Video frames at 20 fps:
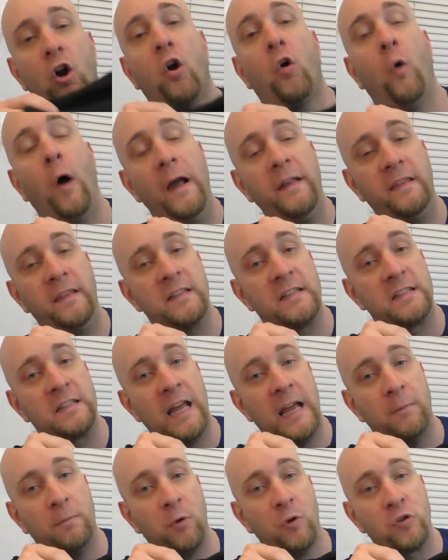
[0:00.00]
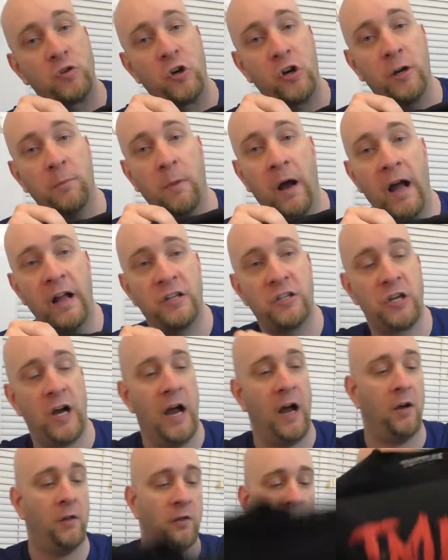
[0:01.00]
Quite the staple during my
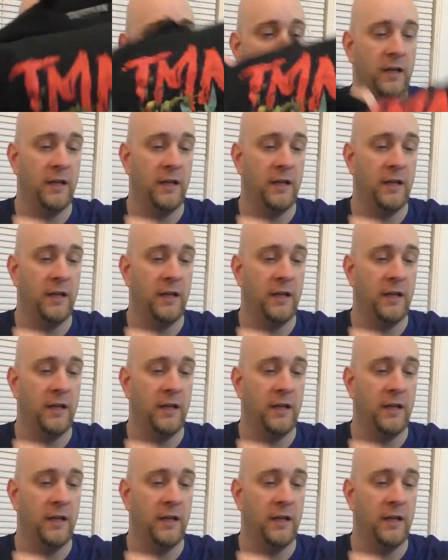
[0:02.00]
childhood.